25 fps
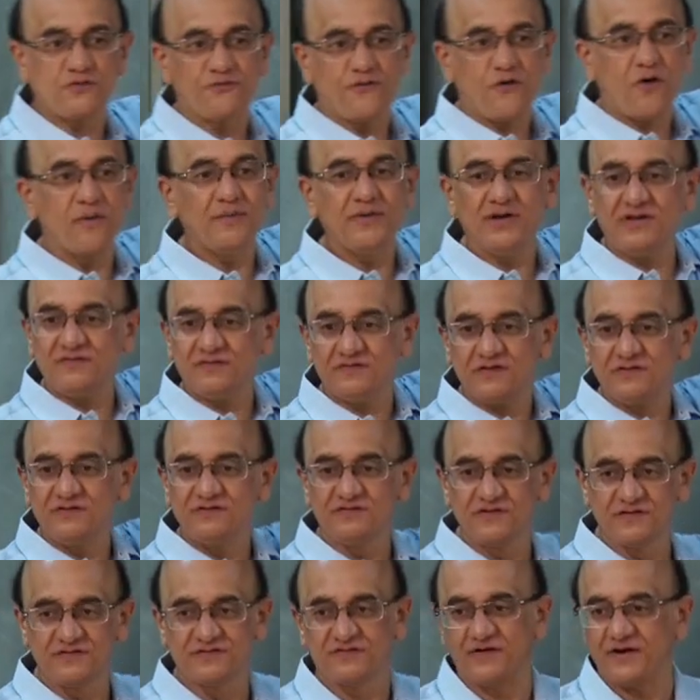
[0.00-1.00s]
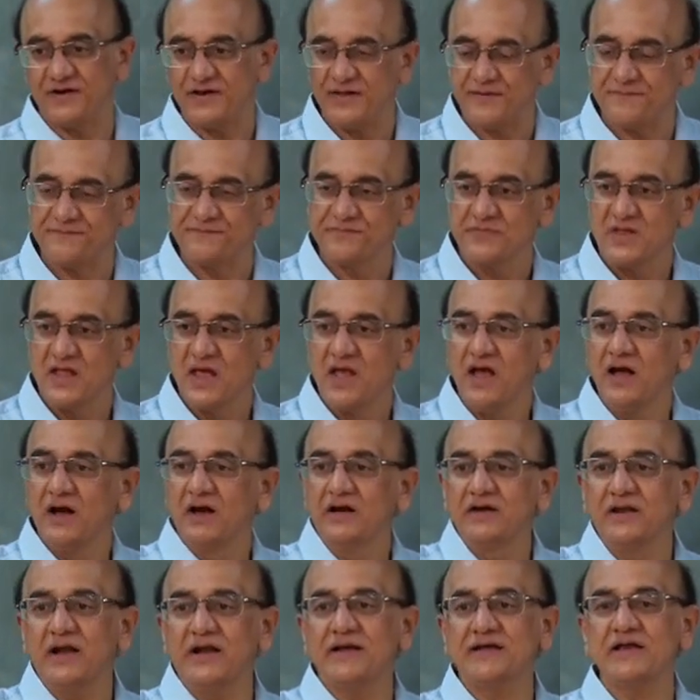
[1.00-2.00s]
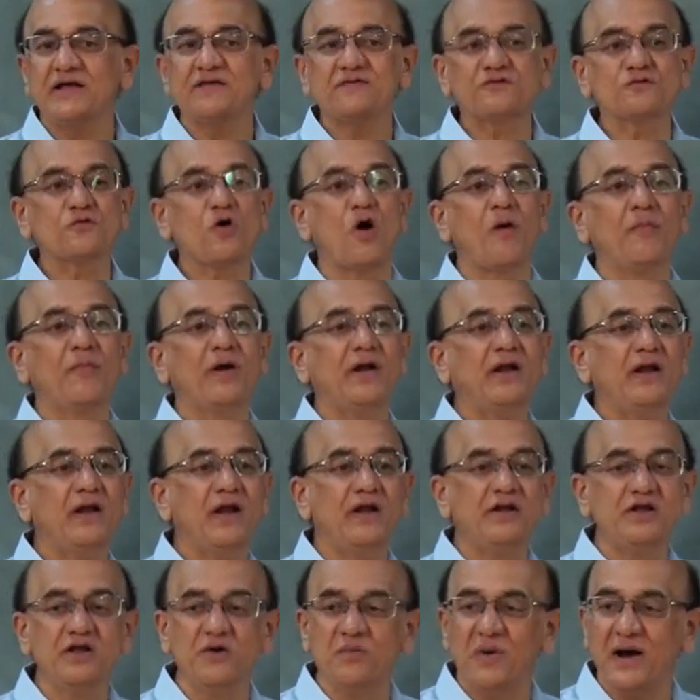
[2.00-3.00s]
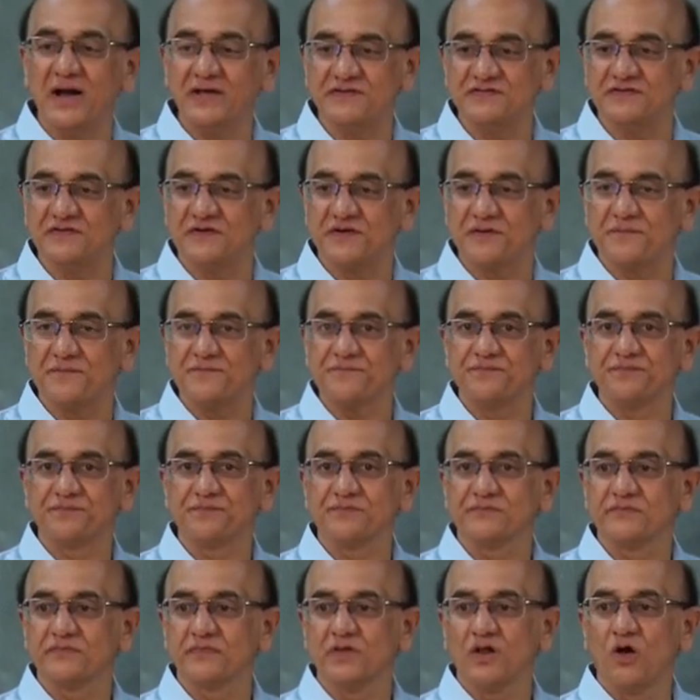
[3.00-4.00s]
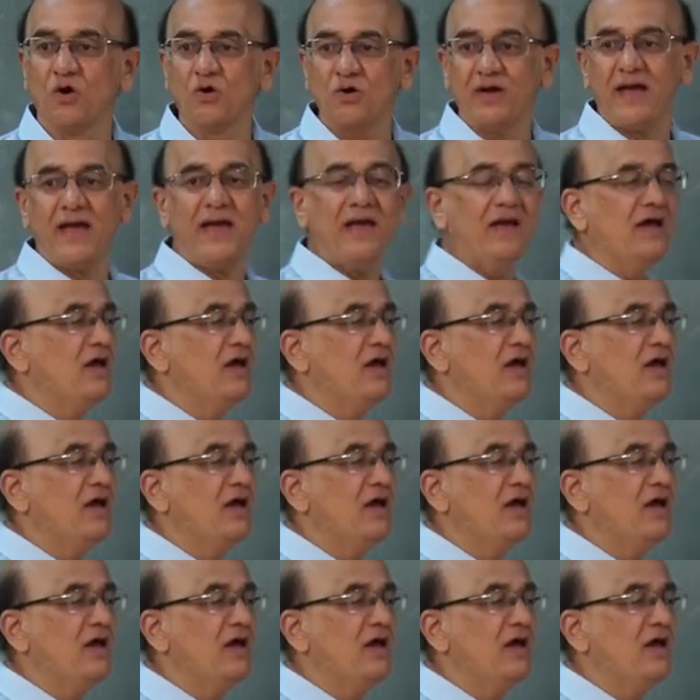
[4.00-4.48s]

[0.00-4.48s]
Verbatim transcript: form is GCD, greatest common divisor. Okay?